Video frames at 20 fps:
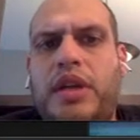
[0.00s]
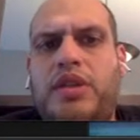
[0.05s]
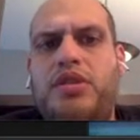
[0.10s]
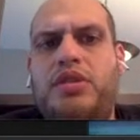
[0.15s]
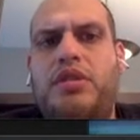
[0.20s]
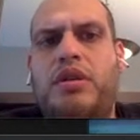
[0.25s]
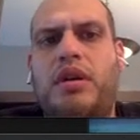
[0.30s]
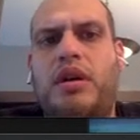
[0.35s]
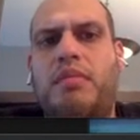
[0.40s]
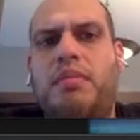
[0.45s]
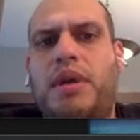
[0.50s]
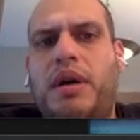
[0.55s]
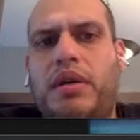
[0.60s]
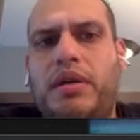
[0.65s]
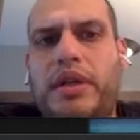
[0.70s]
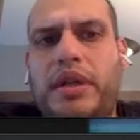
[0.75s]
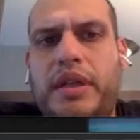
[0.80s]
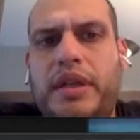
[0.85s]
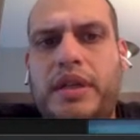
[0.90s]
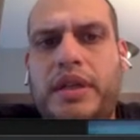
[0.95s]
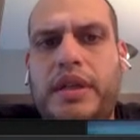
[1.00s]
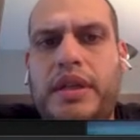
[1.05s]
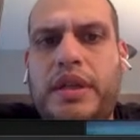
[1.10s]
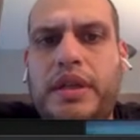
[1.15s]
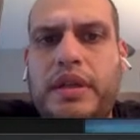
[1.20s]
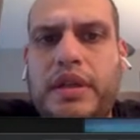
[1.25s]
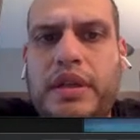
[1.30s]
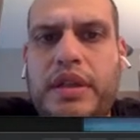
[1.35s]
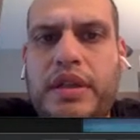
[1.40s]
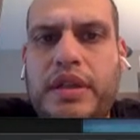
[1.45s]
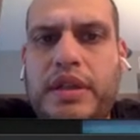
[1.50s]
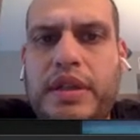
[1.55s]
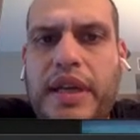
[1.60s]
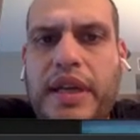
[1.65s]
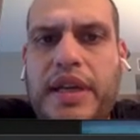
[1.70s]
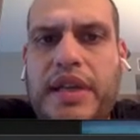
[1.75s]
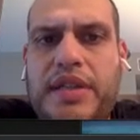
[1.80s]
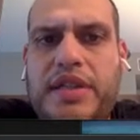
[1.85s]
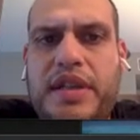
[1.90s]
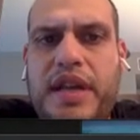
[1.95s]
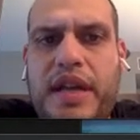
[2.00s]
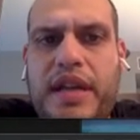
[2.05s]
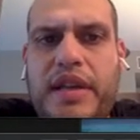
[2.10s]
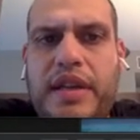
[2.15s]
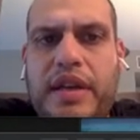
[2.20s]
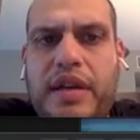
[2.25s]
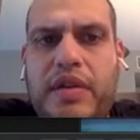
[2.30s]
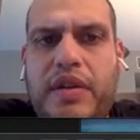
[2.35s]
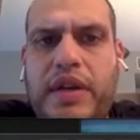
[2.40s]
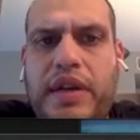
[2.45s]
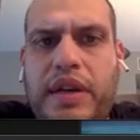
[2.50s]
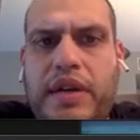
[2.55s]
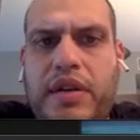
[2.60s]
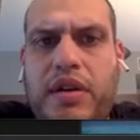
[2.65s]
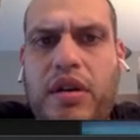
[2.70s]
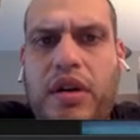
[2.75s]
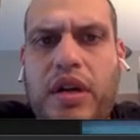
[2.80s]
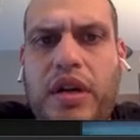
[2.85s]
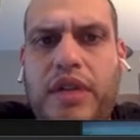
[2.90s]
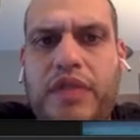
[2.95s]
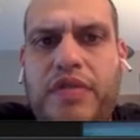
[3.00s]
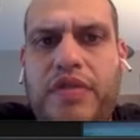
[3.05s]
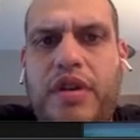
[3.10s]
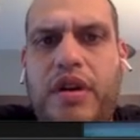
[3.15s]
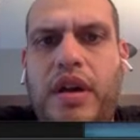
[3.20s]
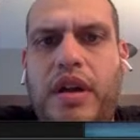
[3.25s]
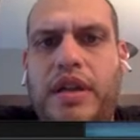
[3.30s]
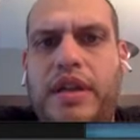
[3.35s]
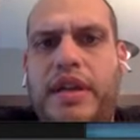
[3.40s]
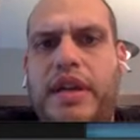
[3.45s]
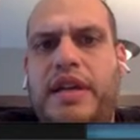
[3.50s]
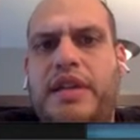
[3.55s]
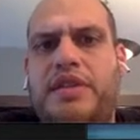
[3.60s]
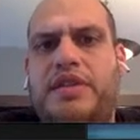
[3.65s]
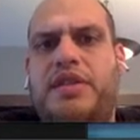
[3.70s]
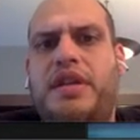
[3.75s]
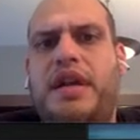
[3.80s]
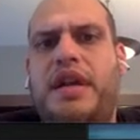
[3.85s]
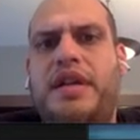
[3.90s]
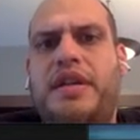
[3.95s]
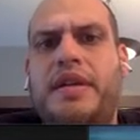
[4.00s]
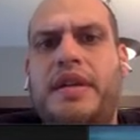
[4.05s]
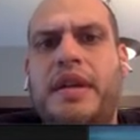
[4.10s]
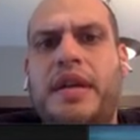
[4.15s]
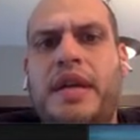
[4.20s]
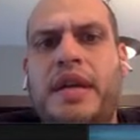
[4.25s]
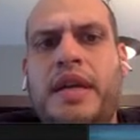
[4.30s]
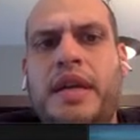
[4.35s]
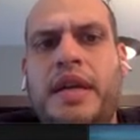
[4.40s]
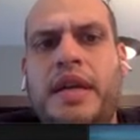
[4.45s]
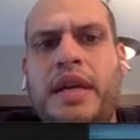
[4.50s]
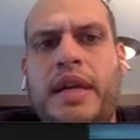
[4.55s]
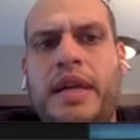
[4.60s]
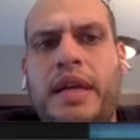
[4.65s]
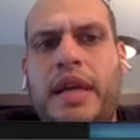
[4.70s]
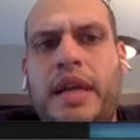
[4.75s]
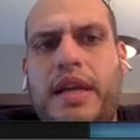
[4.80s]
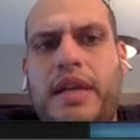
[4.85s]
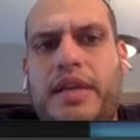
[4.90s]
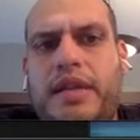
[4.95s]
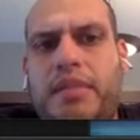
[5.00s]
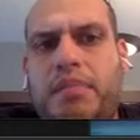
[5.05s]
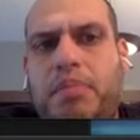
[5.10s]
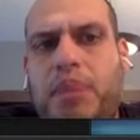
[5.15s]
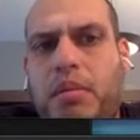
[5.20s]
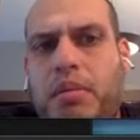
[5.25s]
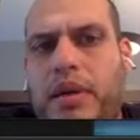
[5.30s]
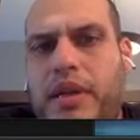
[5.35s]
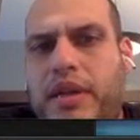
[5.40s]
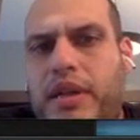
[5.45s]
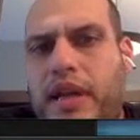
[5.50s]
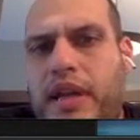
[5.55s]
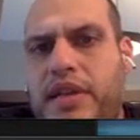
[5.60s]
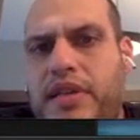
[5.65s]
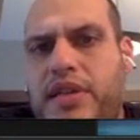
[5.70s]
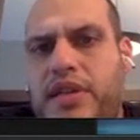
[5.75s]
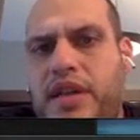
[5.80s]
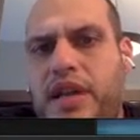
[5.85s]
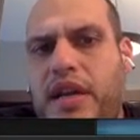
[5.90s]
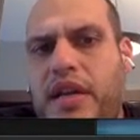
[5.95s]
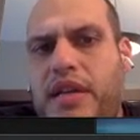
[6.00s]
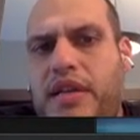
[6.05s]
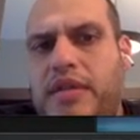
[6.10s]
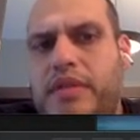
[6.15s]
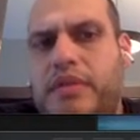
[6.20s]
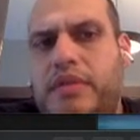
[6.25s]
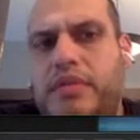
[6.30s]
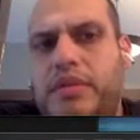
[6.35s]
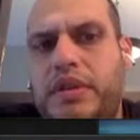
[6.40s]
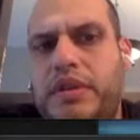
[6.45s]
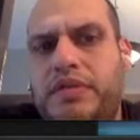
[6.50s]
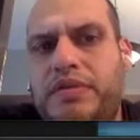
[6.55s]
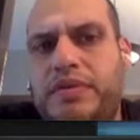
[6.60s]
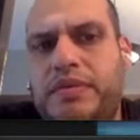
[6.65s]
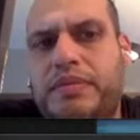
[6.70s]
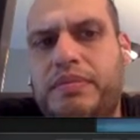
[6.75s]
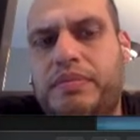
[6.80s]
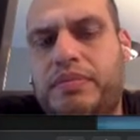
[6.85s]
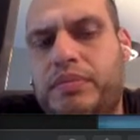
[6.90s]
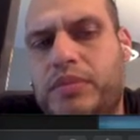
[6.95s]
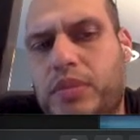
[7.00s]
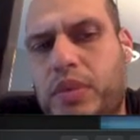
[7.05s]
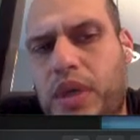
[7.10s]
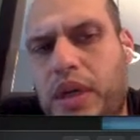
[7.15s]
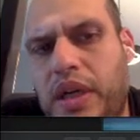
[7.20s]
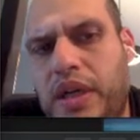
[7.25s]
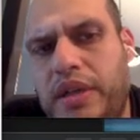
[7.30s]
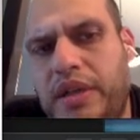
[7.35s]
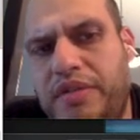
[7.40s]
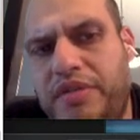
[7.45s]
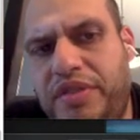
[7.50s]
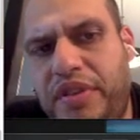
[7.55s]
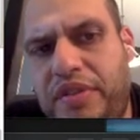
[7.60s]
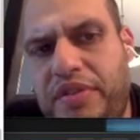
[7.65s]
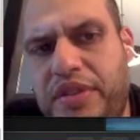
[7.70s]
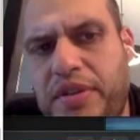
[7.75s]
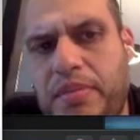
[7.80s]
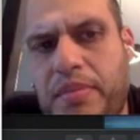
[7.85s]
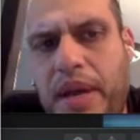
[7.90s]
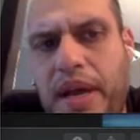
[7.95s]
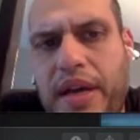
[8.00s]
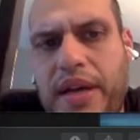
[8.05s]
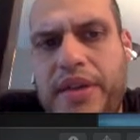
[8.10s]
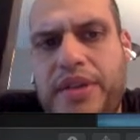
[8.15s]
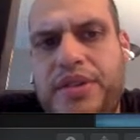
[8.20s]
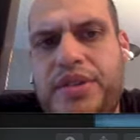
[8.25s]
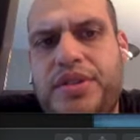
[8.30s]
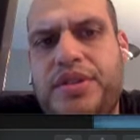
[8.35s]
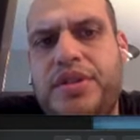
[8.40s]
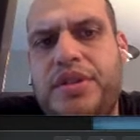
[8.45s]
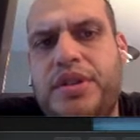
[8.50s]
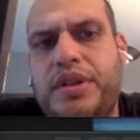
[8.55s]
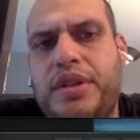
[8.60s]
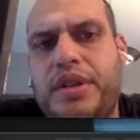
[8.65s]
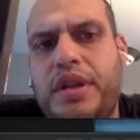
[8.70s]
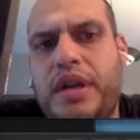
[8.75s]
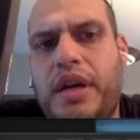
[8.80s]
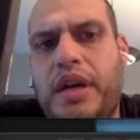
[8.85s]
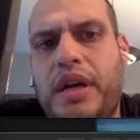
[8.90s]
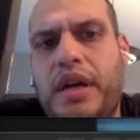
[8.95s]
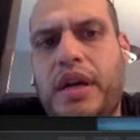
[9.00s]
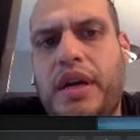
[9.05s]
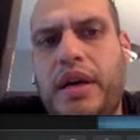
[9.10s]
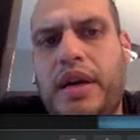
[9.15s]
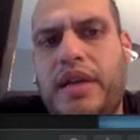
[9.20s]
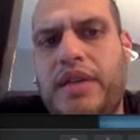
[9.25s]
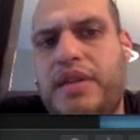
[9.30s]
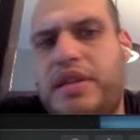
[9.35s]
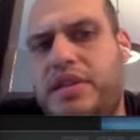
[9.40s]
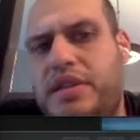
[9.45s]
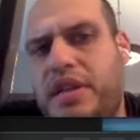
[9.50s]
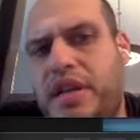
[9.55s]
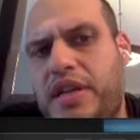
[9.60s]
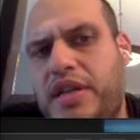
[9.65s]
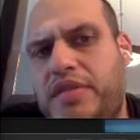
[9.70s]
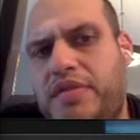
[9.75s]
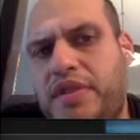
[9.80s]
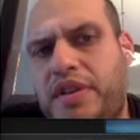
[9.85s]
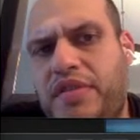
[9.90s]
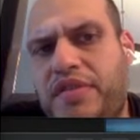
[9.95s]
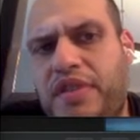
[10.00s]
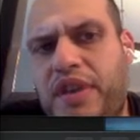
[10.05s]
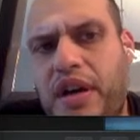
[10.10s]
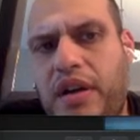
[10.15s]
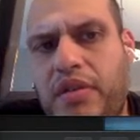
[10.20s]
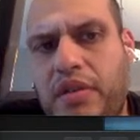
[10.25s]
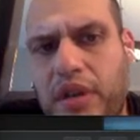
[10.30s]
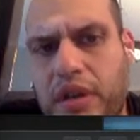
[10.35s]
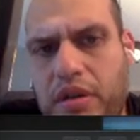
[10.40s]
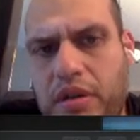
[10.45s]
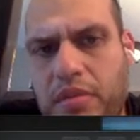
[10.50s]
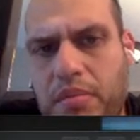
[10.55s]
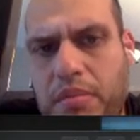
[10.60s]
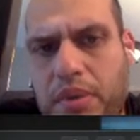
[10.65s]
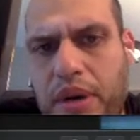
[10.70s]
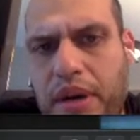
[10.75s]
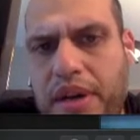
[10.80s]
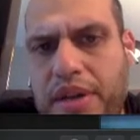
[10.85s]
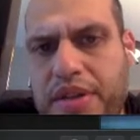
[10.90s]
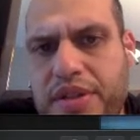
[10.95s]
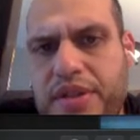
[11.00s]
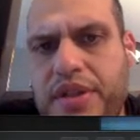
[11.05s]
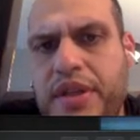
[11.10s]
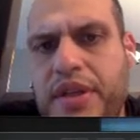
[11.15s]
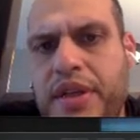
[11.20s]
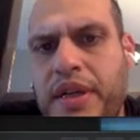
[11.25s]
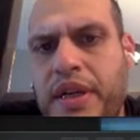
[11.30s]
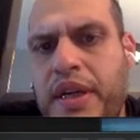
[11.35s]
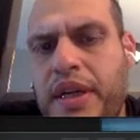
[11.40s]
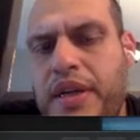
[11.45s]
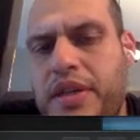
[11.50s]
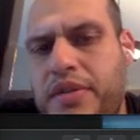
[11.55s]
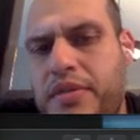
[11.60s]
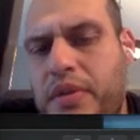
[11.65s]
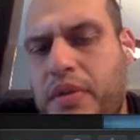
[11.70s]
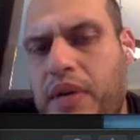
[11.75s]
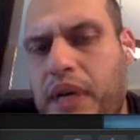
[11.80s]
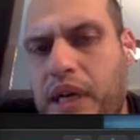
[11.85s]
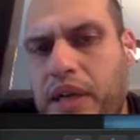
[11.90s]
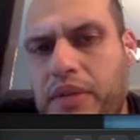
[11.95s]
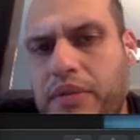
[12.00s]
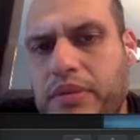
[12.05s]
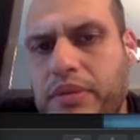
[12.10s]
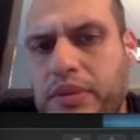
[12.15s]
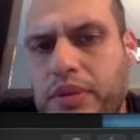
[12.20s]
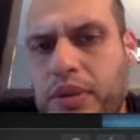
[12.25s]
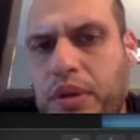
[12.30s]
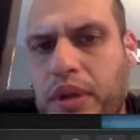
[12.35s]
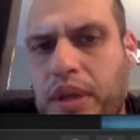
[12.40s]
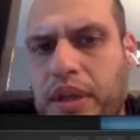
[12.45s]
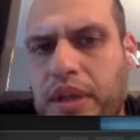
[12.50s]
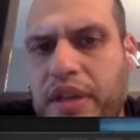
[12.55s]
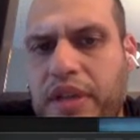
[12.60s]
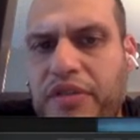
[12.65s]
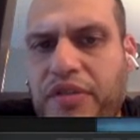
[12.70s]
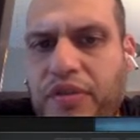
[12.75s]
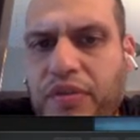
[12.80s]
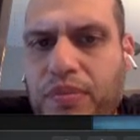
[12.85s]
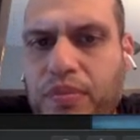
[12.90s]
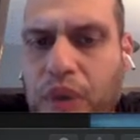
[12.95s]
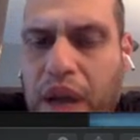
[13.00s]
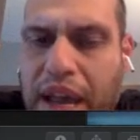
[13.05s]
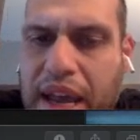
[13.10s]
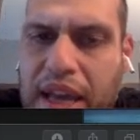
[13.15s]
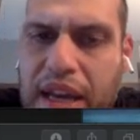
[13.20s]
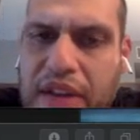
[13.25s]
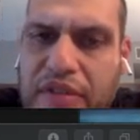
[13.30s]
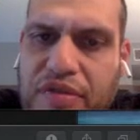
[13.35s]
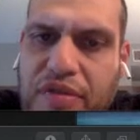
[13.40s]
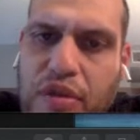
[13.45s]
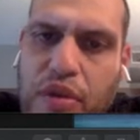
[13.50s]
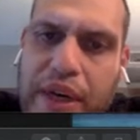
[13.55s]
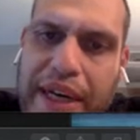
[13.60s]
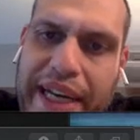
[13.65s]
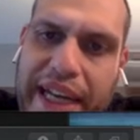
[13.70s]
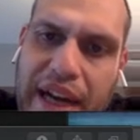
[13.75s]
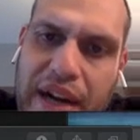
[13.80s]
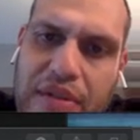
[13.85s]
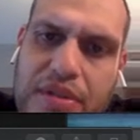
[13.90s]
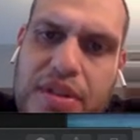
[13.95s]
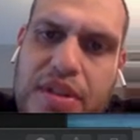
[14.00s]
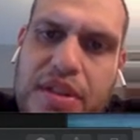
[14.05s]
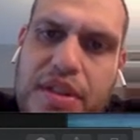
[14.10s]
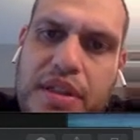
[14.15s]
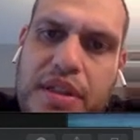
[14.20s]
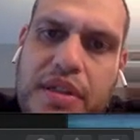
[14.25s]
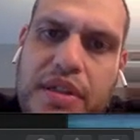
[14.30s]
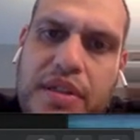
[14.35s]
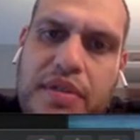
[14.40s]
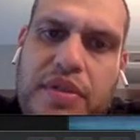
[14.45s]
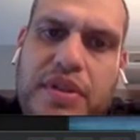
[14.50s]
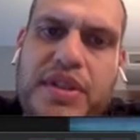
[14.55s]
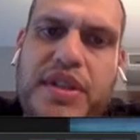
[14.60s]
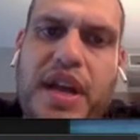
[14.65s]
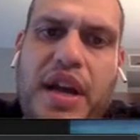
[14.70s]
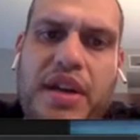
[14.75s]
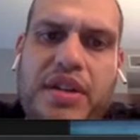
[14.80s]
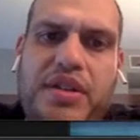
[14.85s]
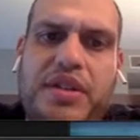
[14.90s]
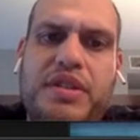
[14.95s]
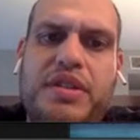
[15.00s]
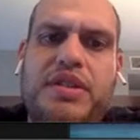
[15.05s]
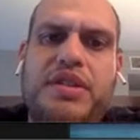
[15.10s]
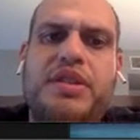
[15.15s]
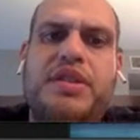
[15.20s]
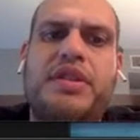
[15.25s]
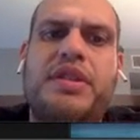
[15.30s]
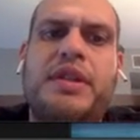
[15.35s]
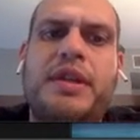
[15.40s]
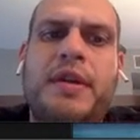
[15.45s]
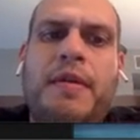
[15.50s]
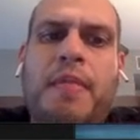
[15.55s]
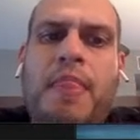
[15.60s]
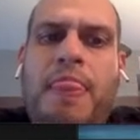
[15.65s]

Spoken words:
So let's talk about the data set, the credit card fraud data set. It's a public data set with 150 megs as a CSV file uncompressed. It's around 284,000 transactions.